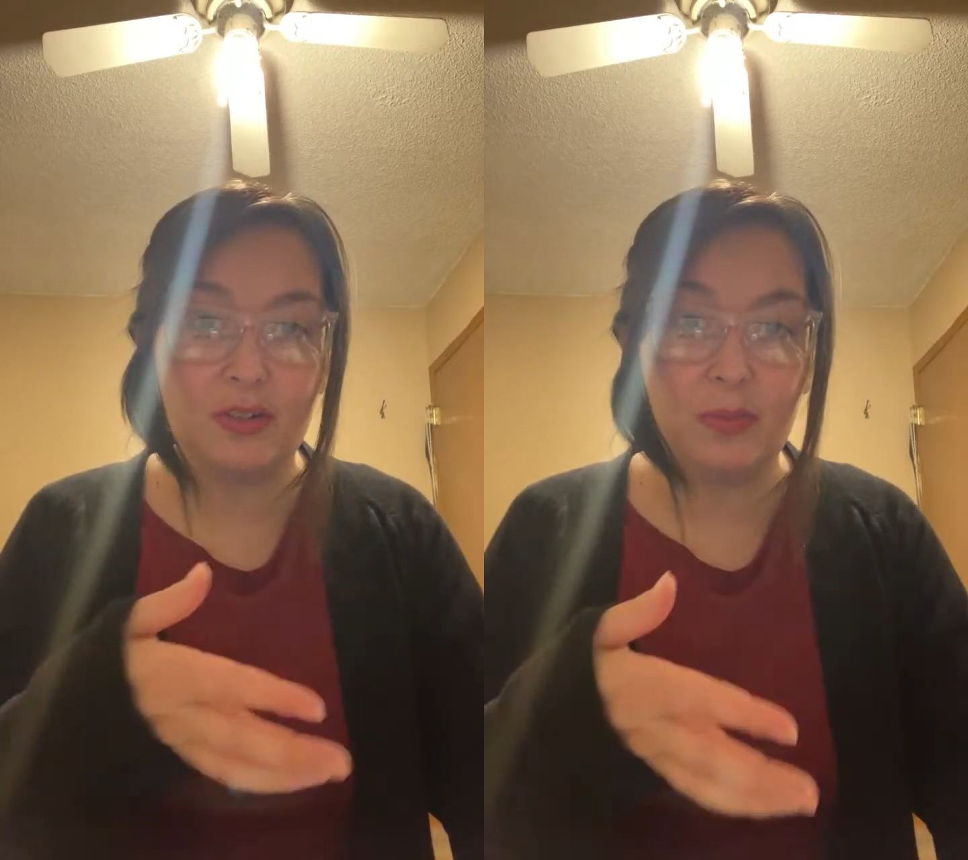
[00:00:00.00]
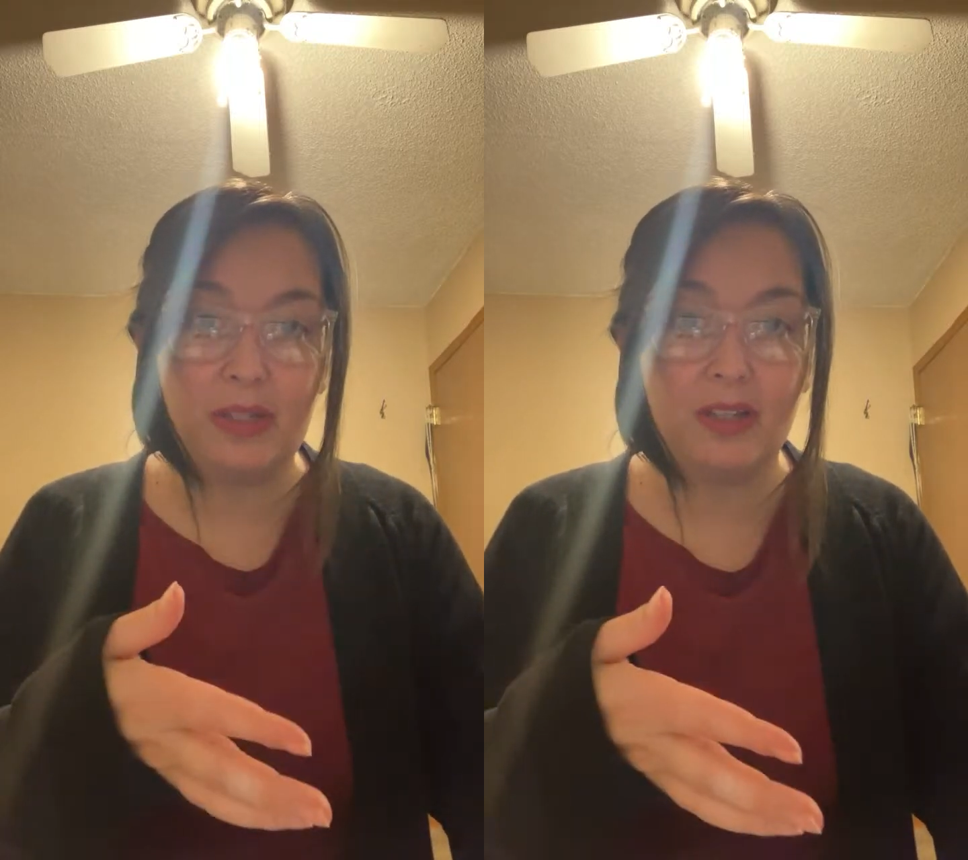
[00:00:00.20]

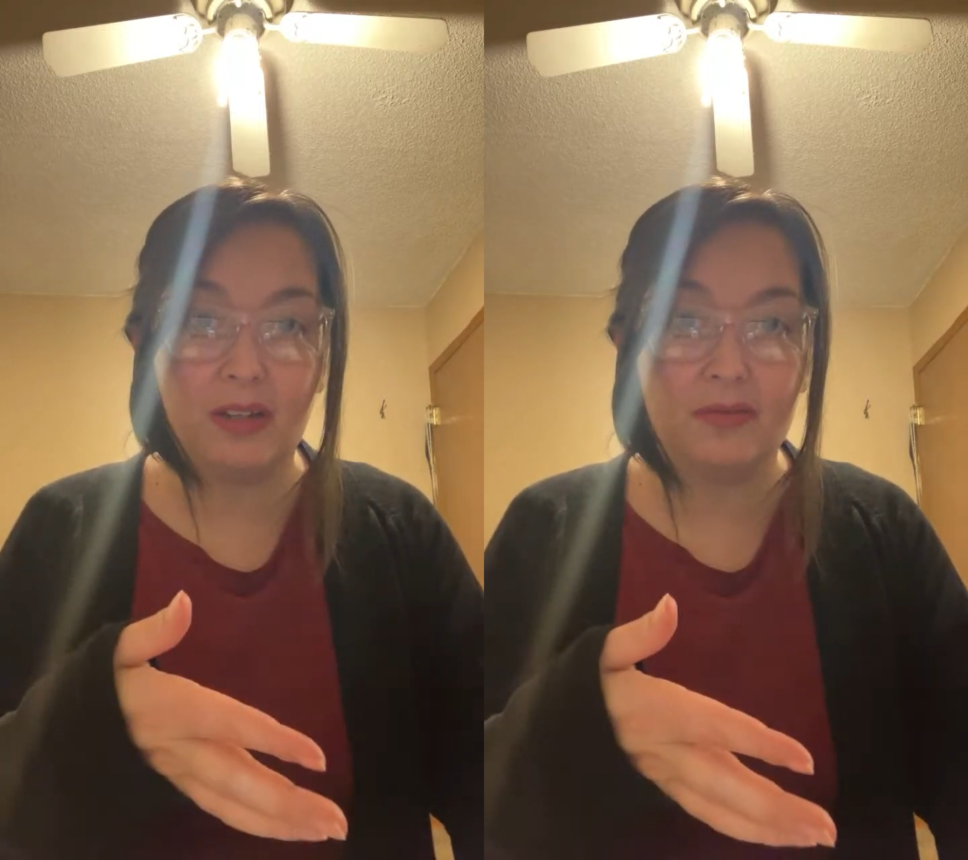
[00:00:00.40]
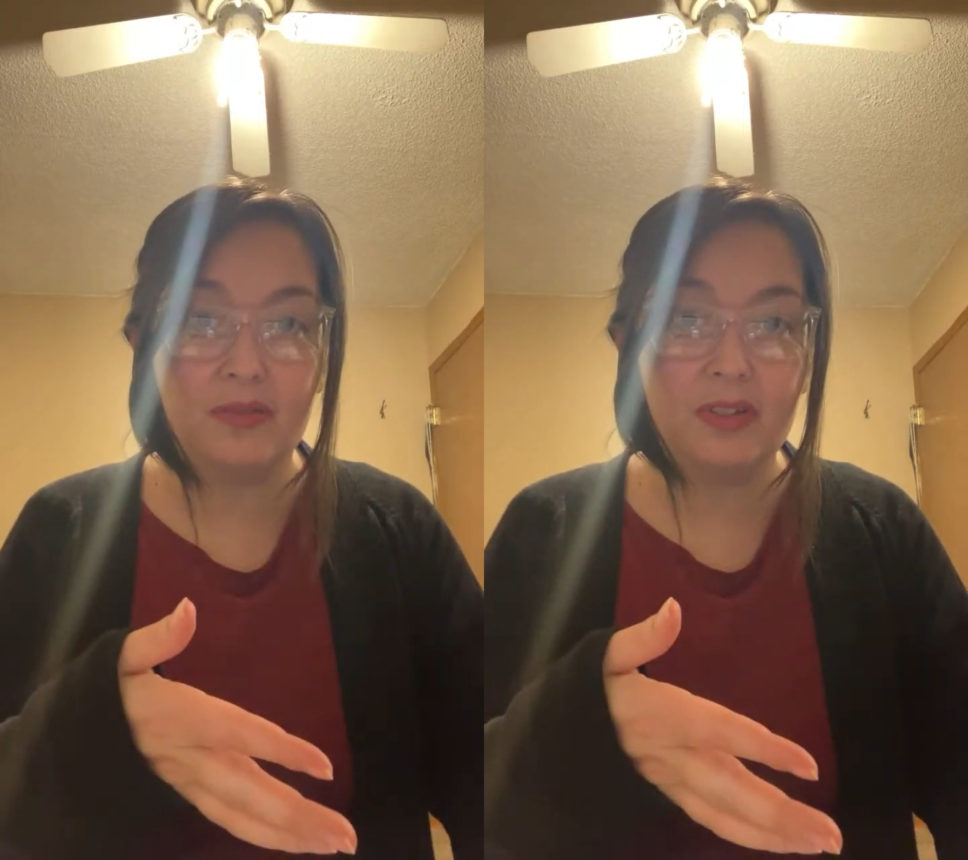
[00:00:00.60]
be
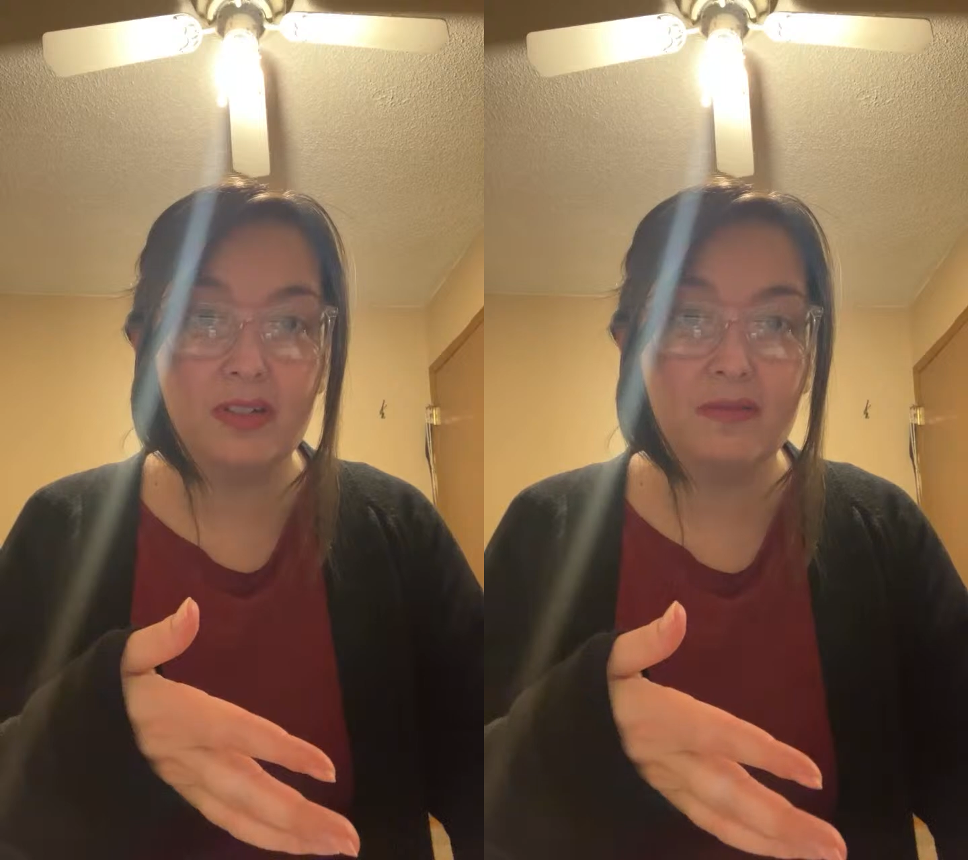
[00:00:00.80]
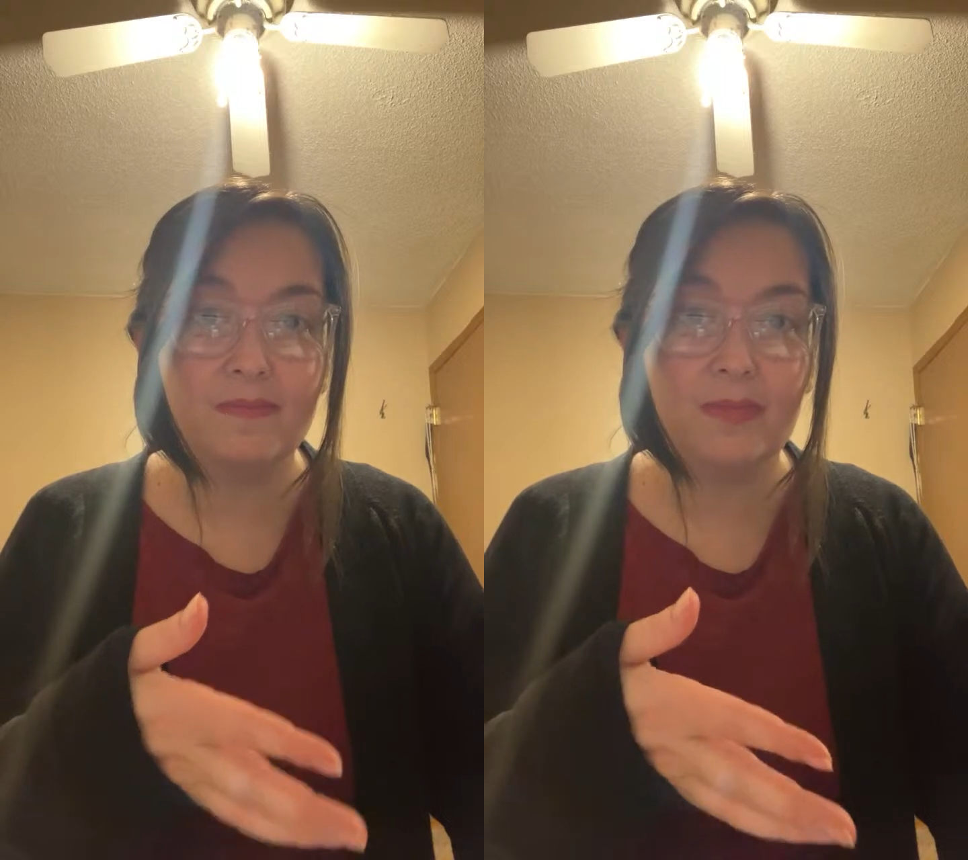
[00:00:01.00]
loved.
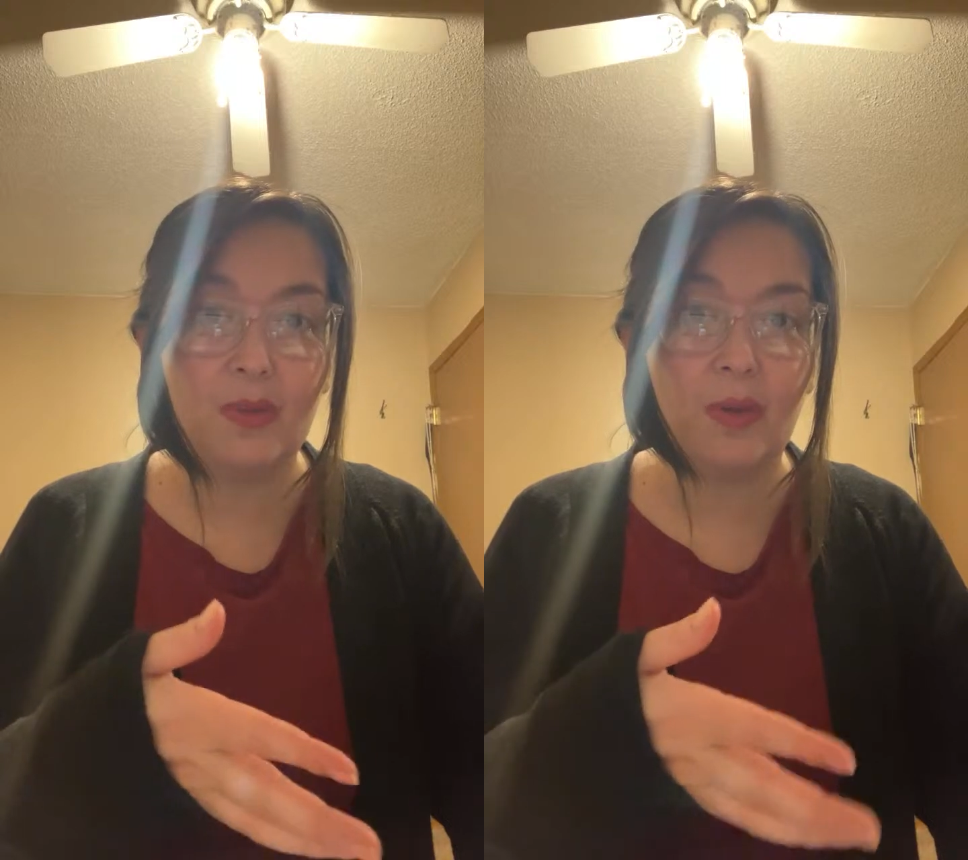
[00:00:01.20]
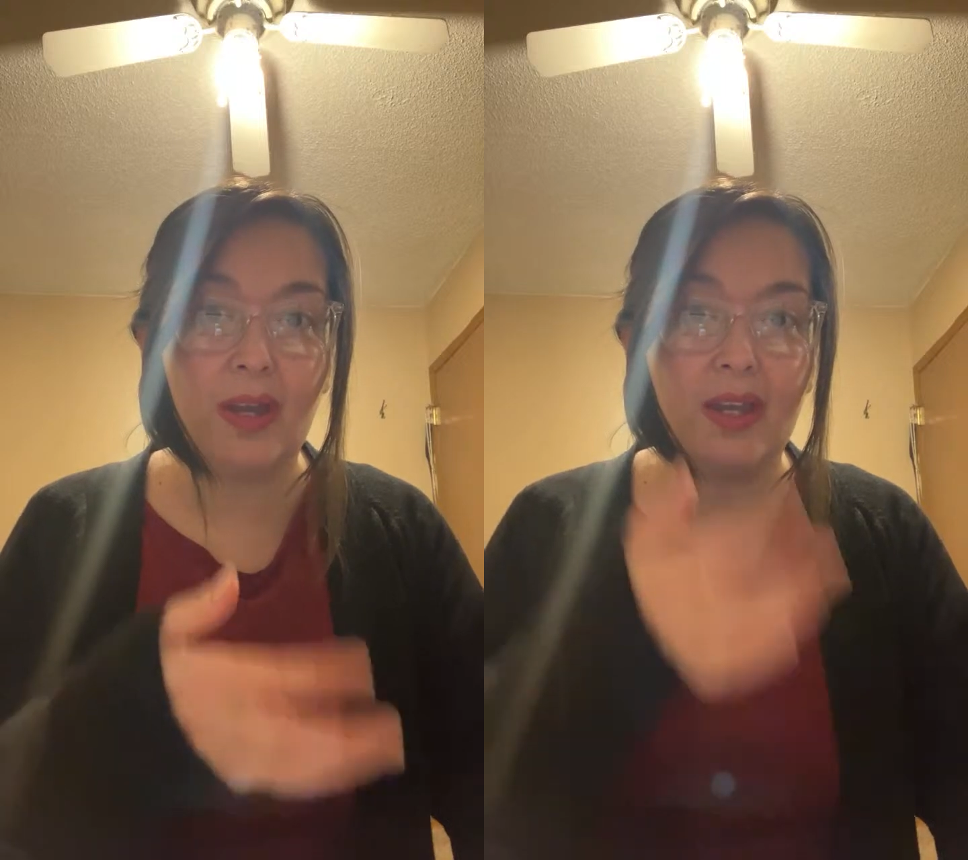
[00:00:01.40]

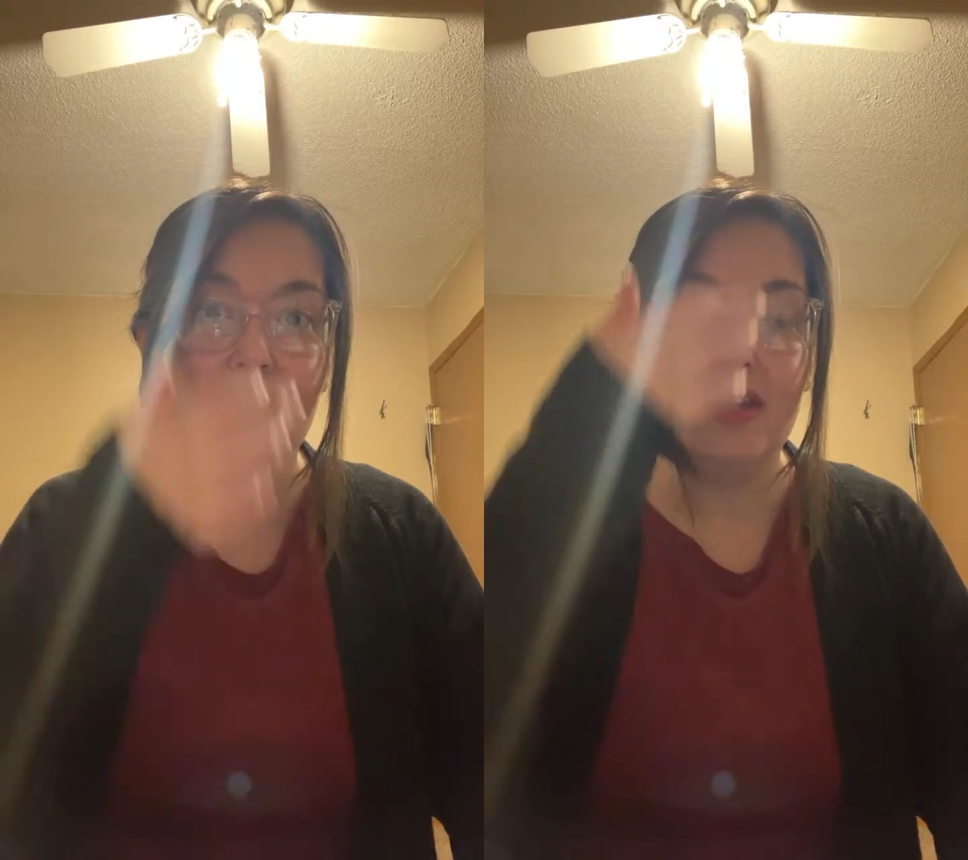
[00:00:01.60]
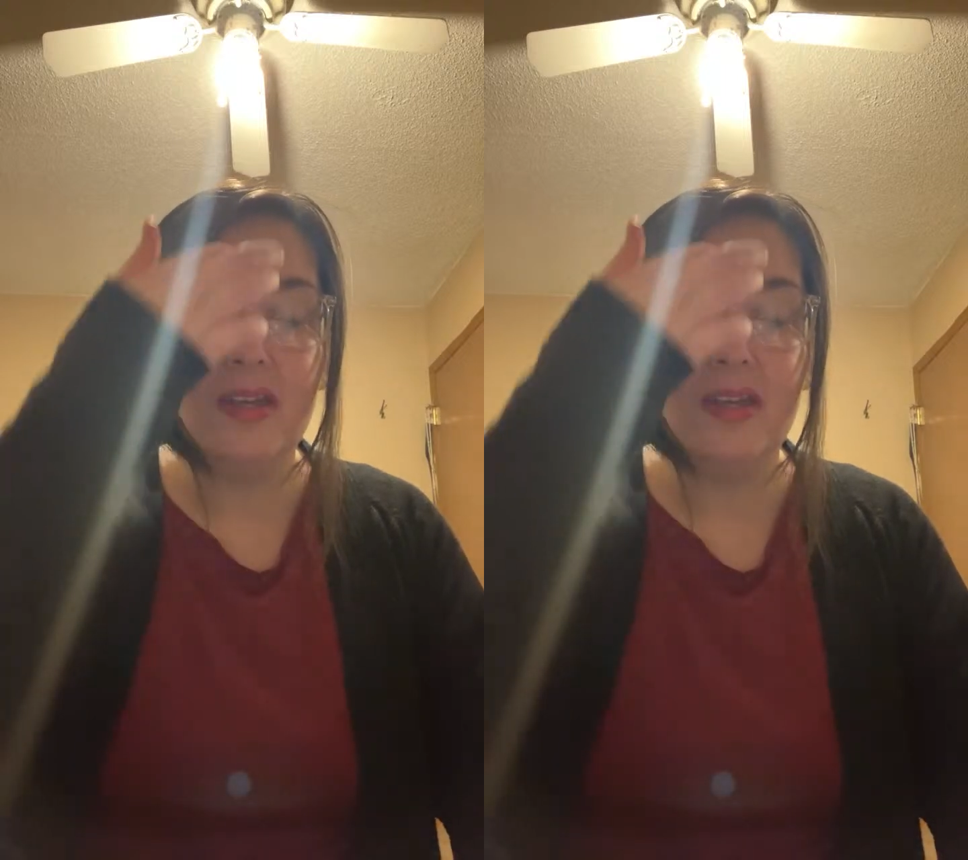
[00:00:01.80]
Okay?